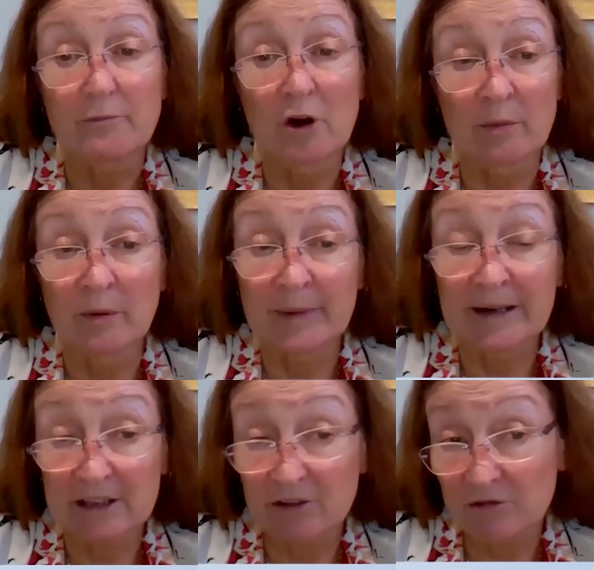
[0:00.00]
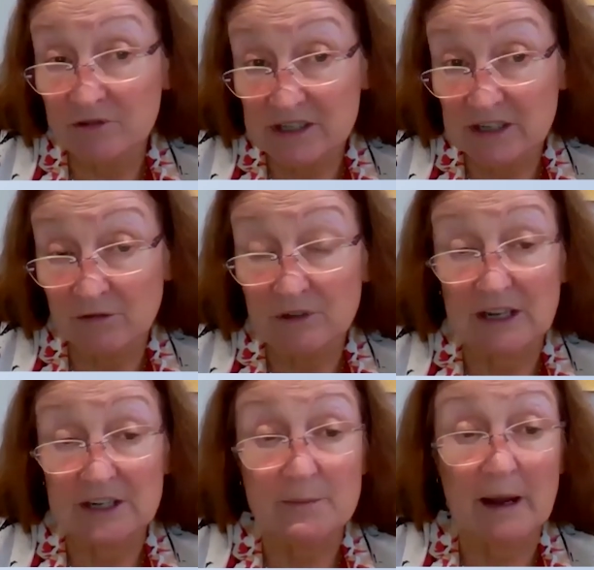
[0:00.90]
probably through single
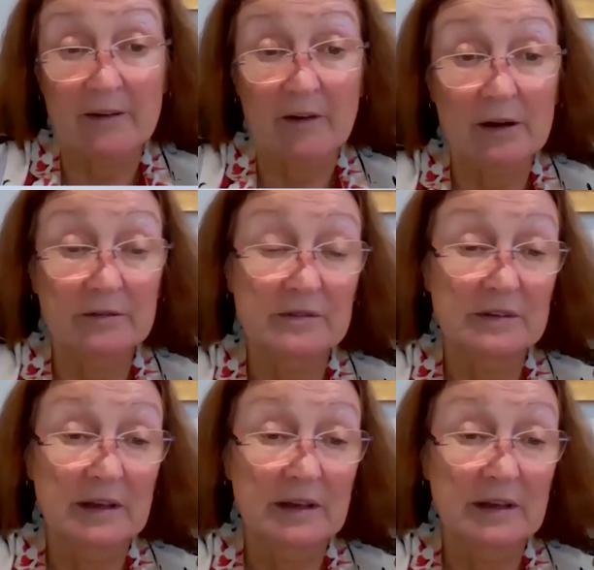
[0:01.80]
touch payroll.